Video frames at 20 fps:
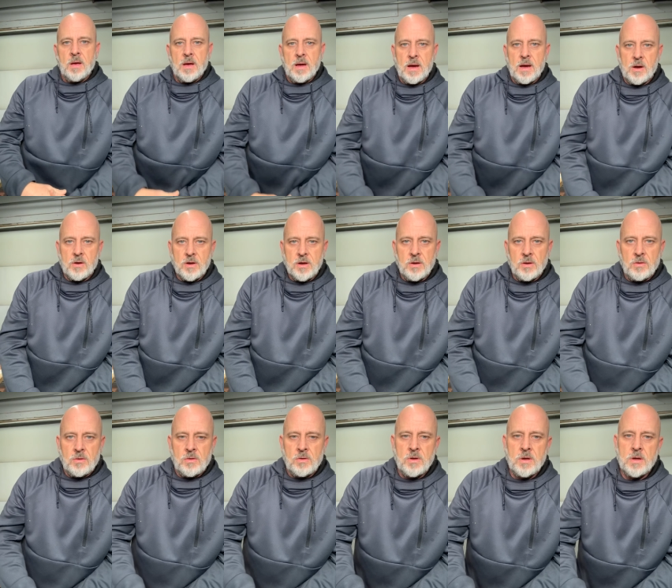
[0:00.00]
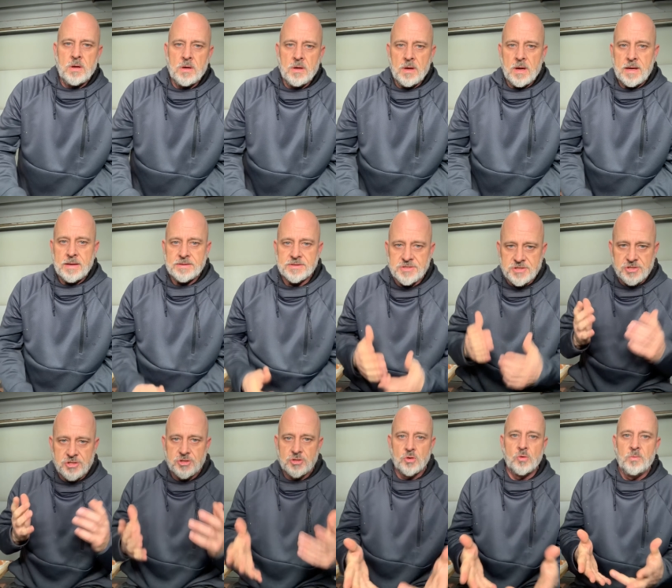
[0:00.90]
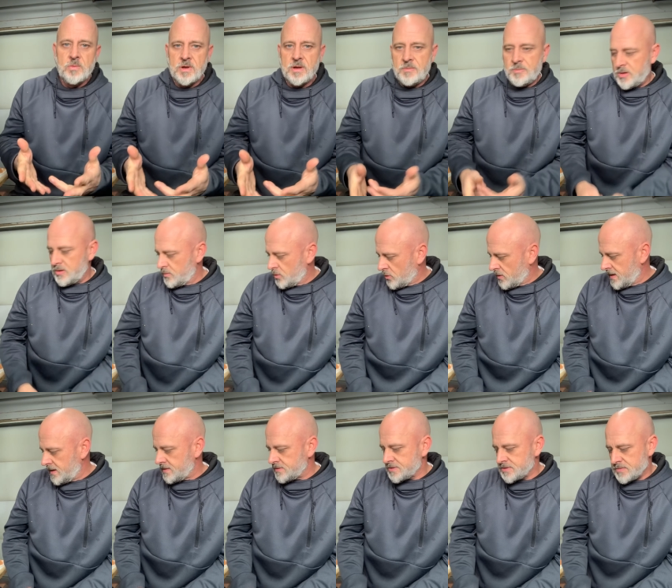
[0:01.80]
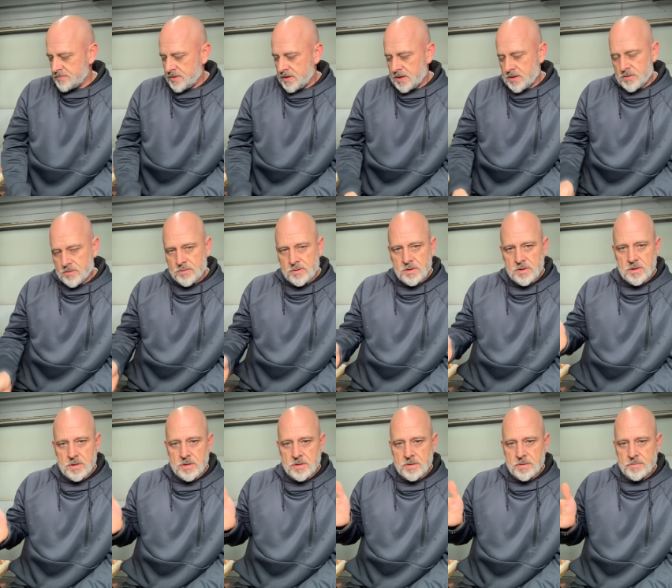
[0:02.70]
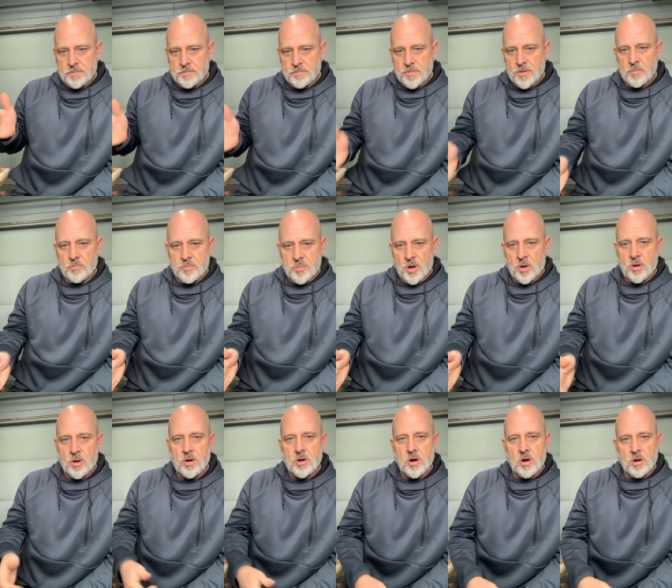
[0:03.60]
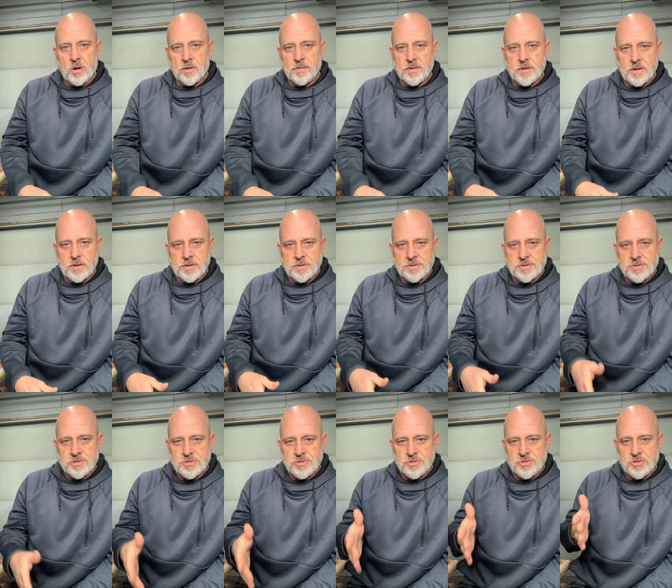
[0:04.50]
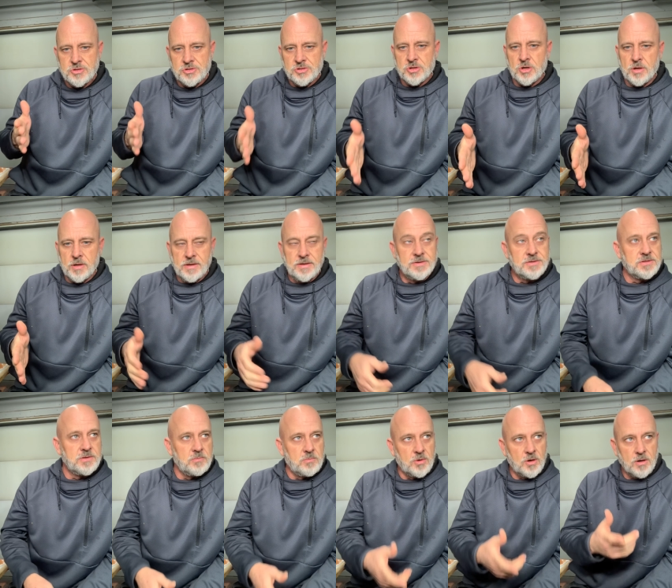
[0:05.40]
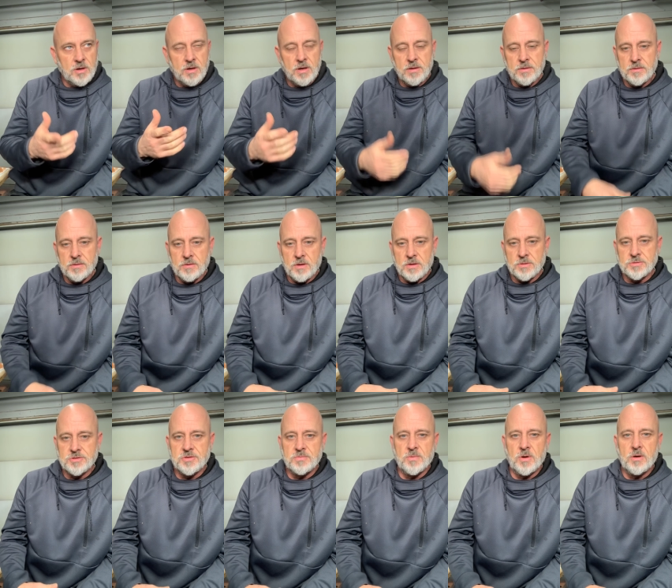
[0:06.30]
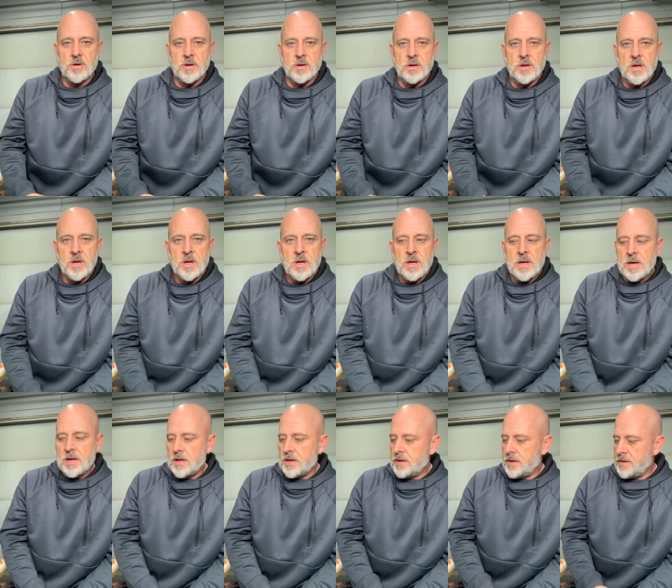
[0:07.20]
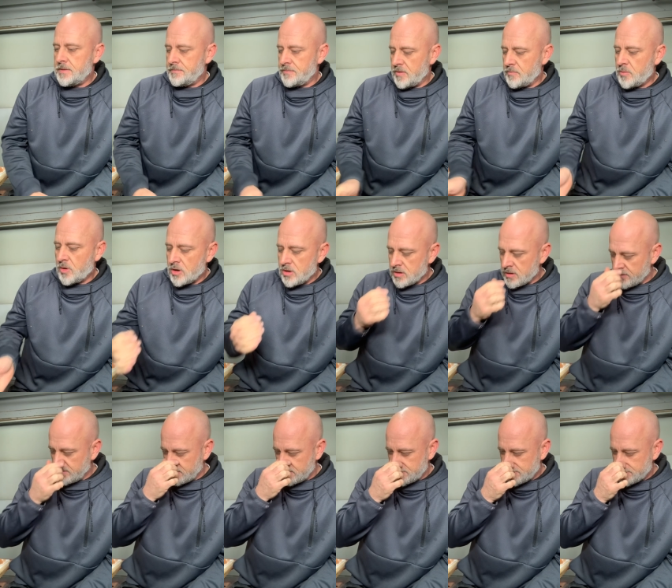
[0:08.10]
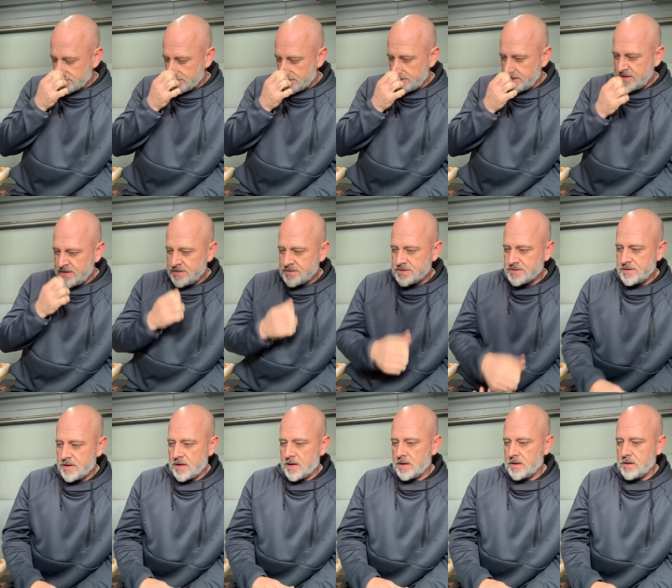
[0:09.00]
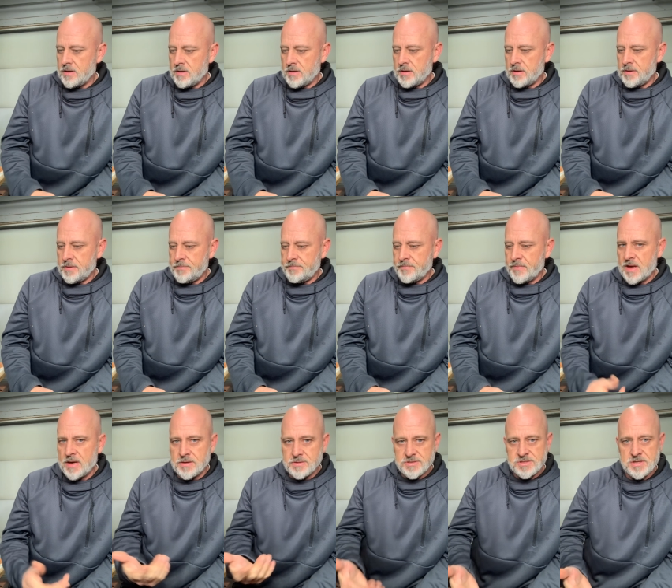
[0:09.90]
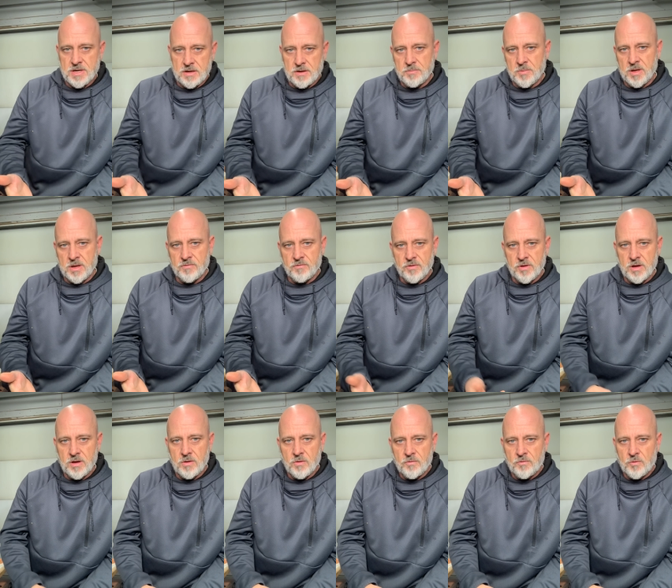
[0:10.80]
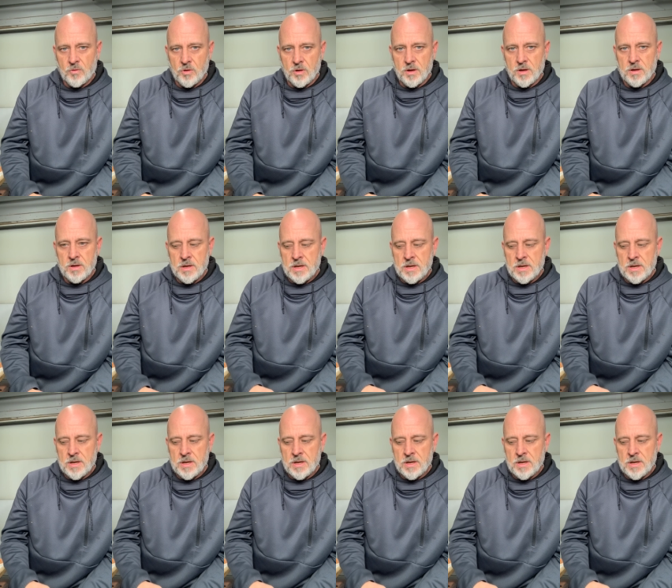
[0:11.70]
Howdy, y'all. I had so many people ask about the bark on these trees. The bark, dogs are barking. The bark on these trees that I decided to make a video for you.